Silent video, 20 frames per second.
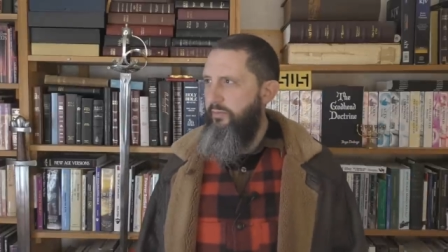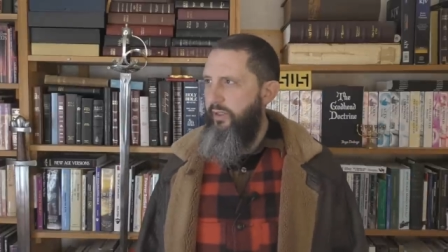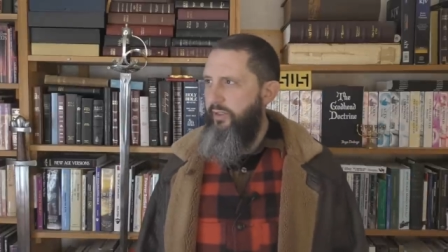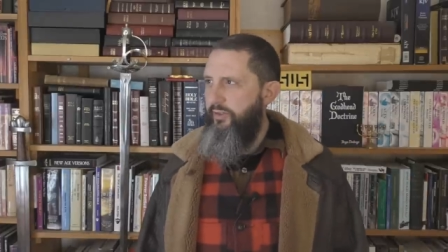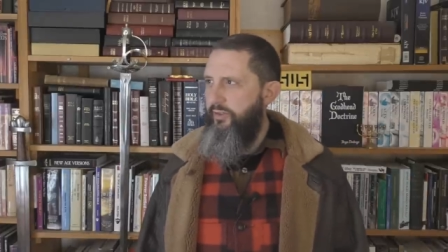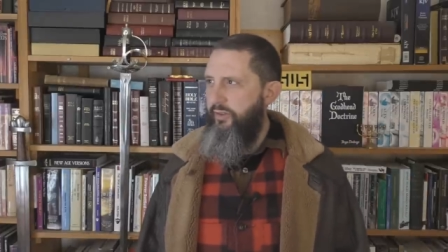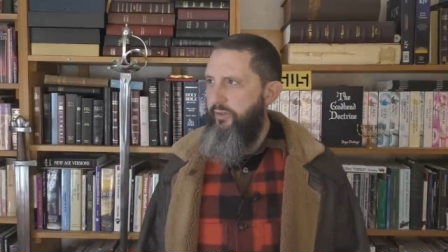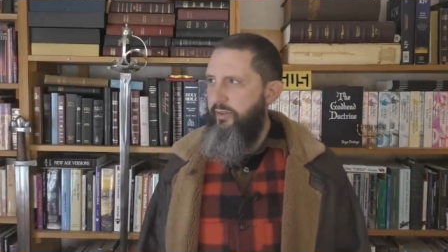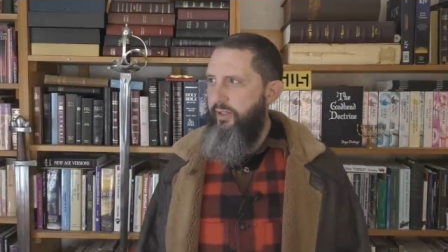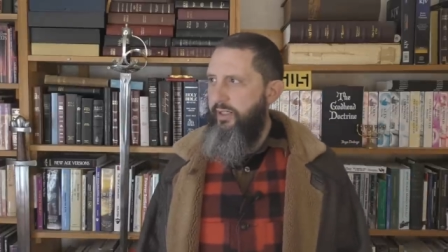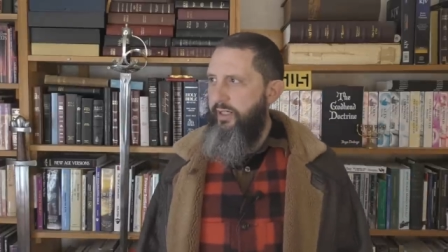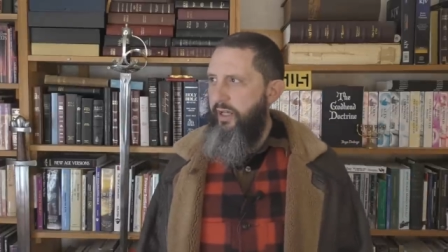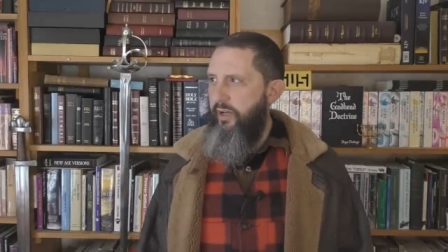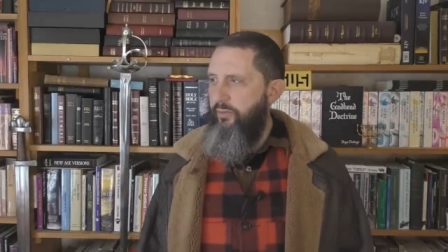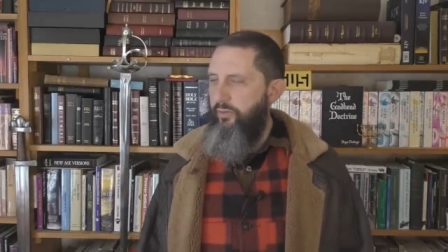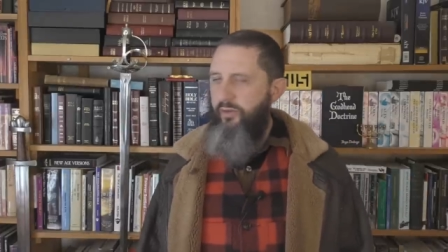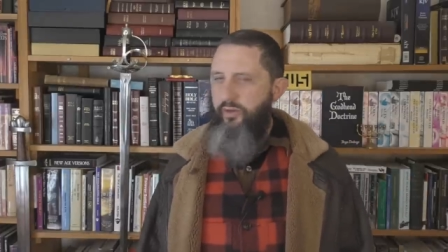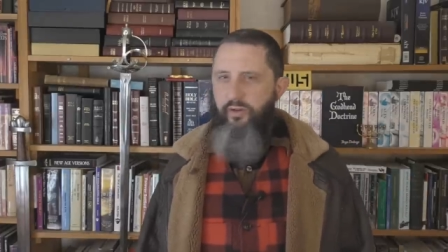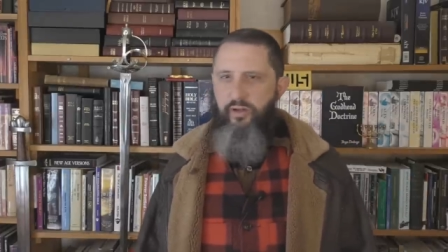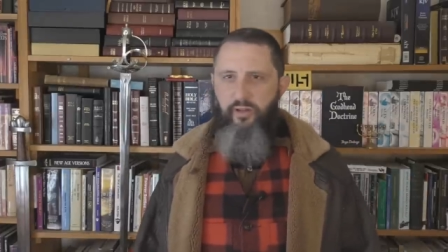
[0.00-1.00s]
my son right
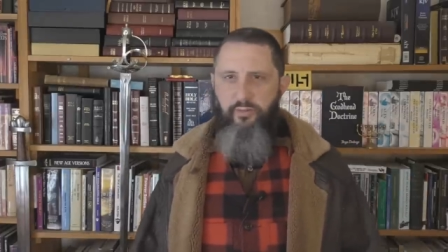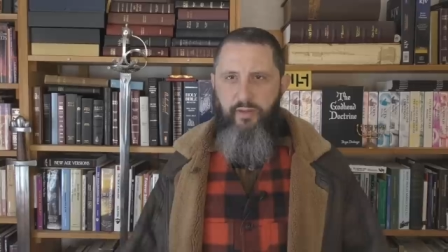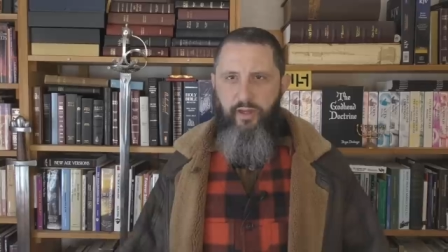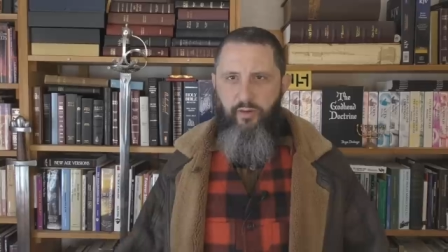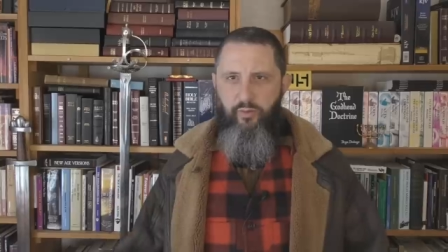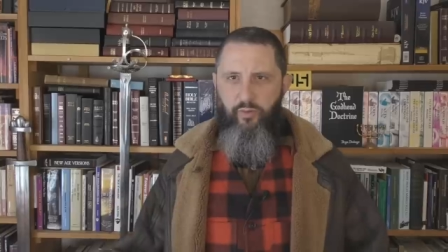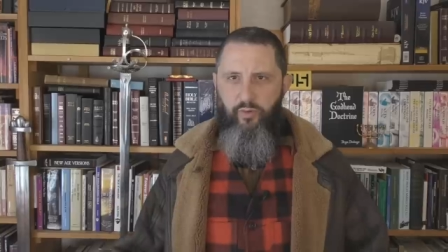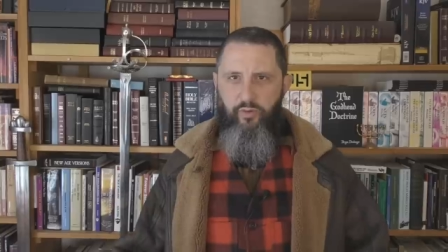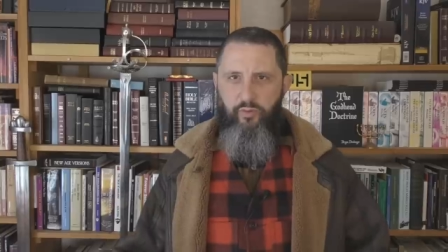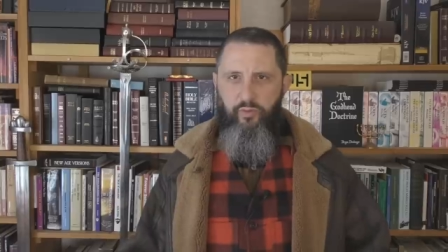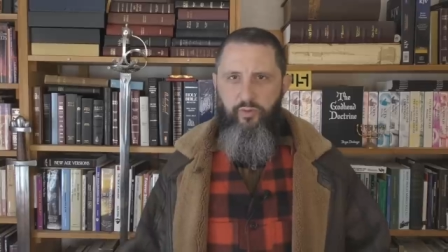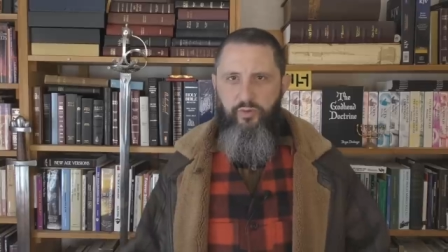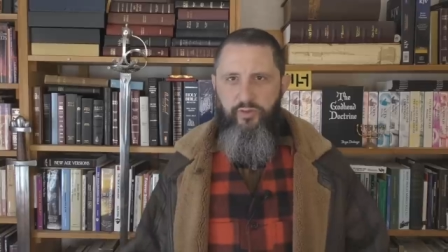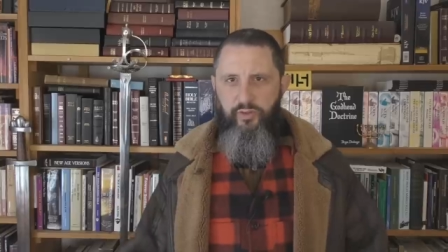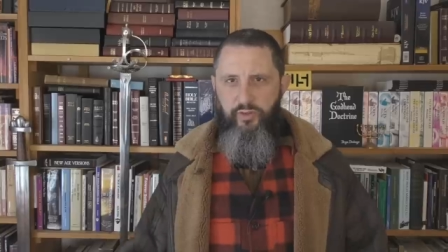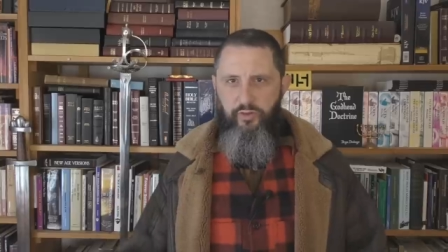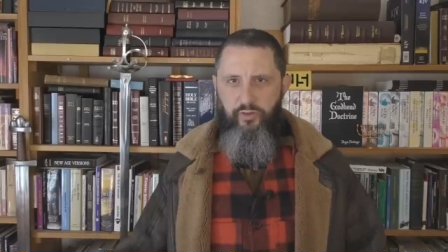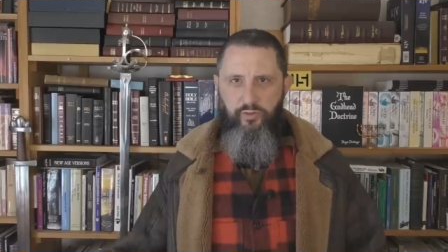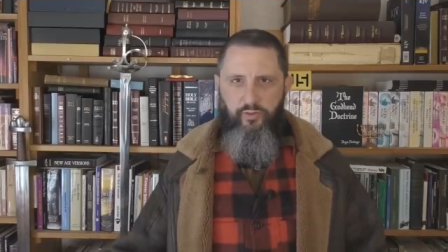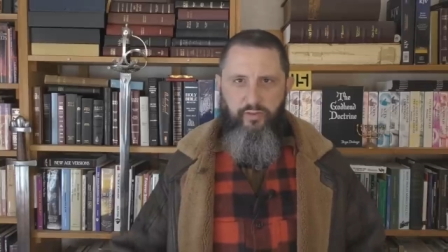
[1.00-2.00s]
now, we're learning about World War
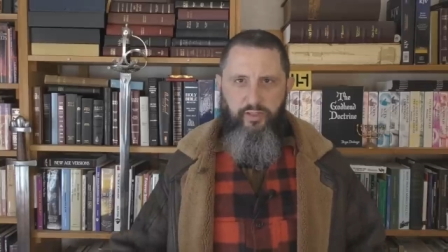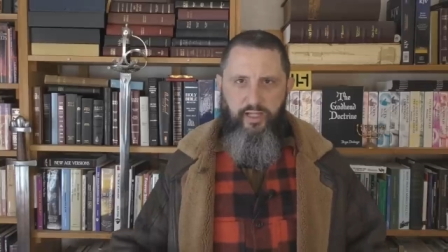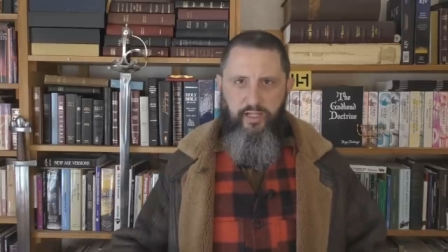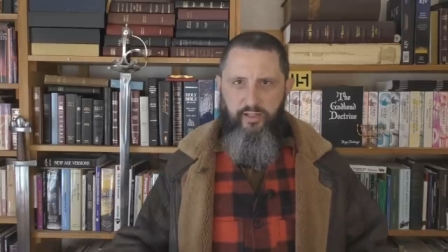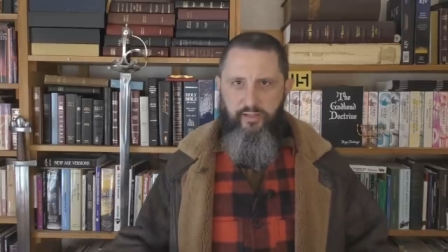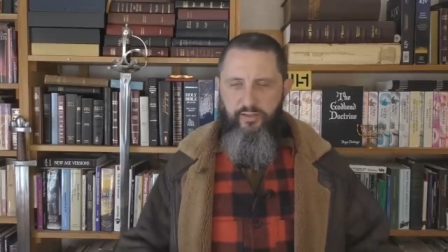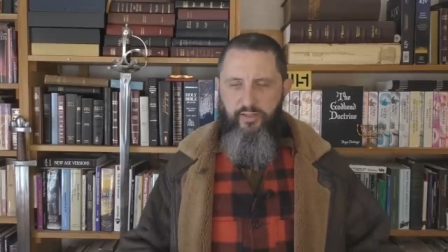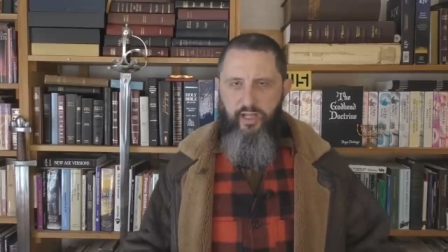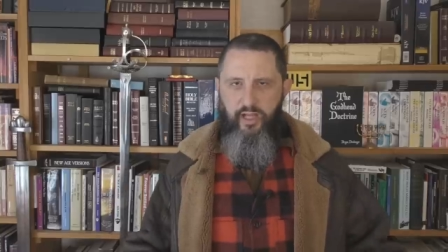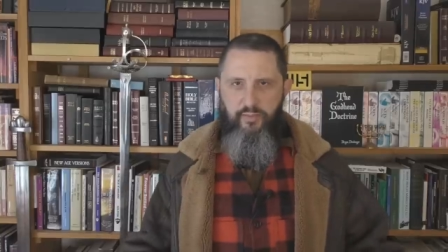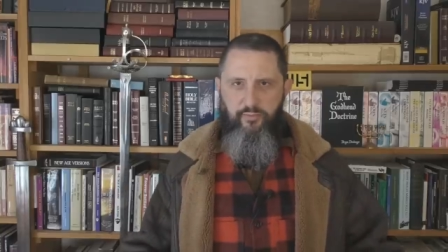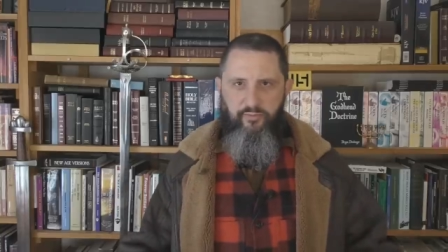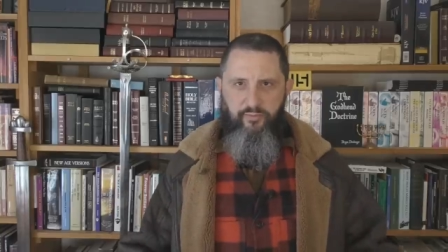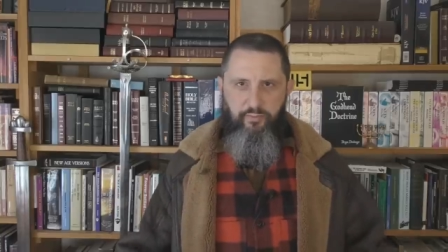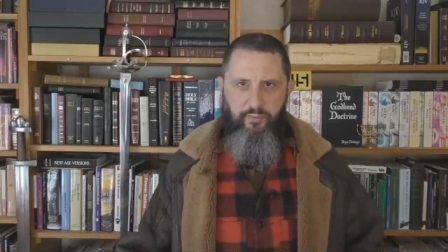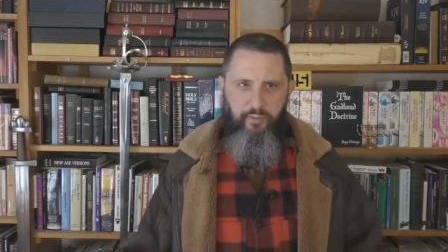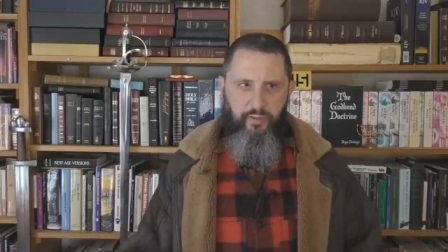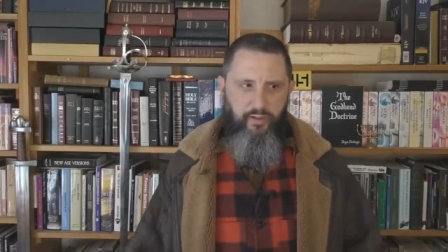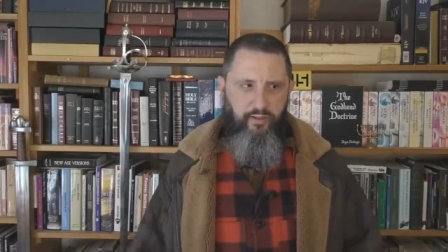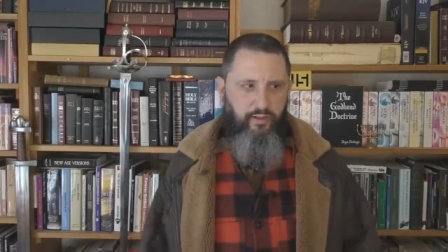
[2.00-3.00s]
II and that time
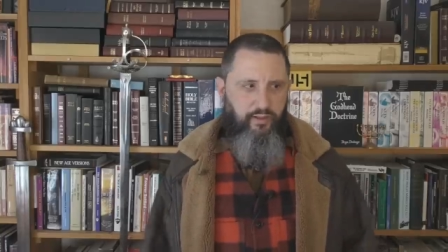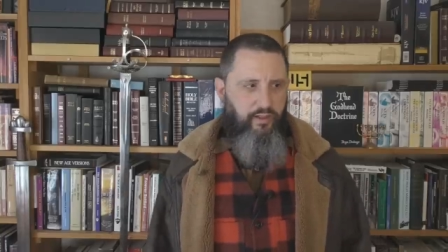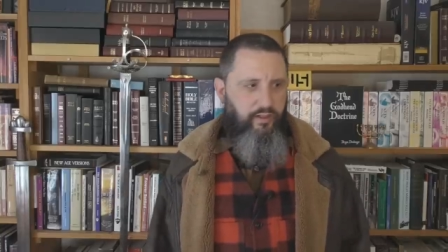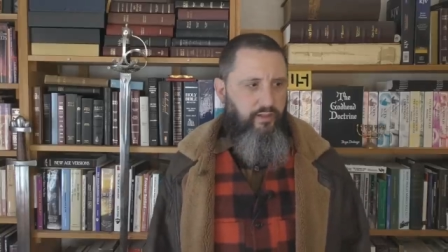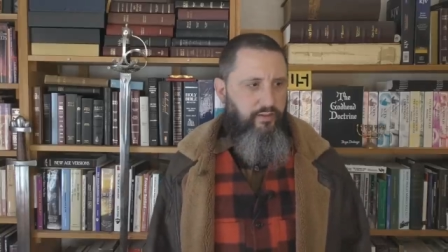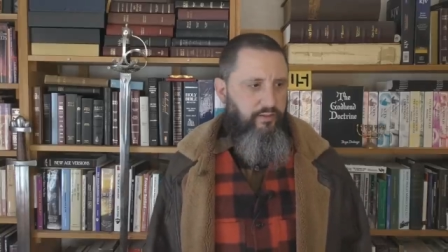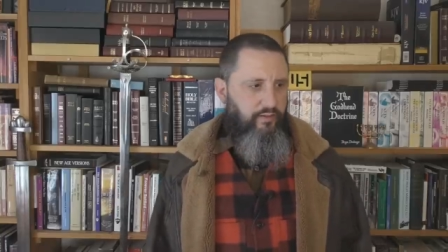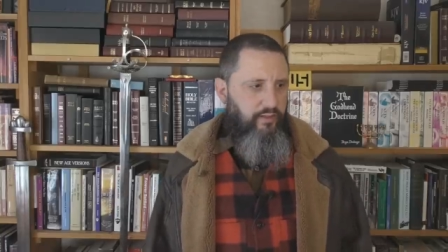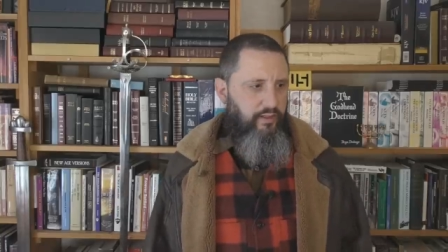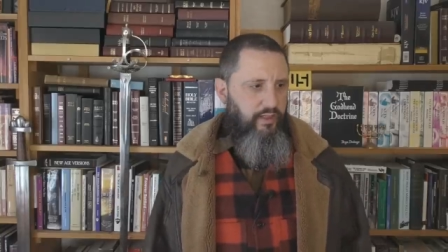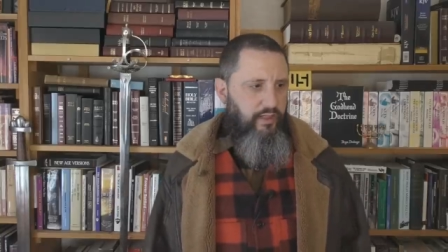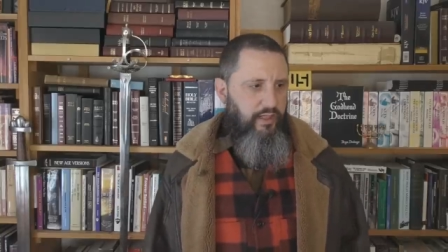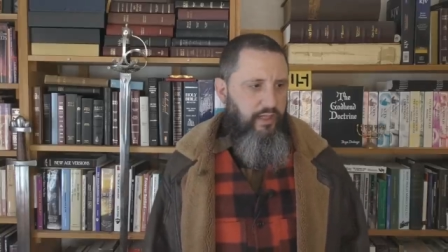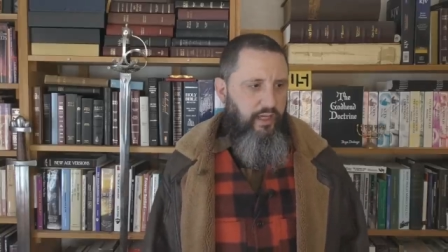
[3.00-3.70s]
period and,